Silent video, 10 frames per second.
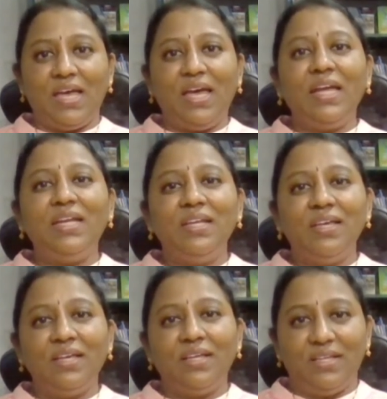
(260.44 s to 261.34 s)
And
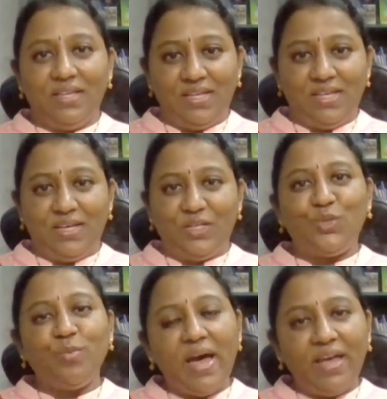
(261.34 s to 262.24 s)

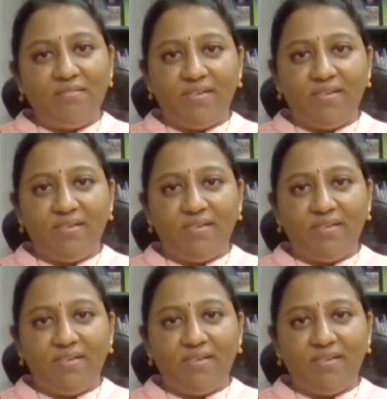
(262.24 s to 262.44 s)
to my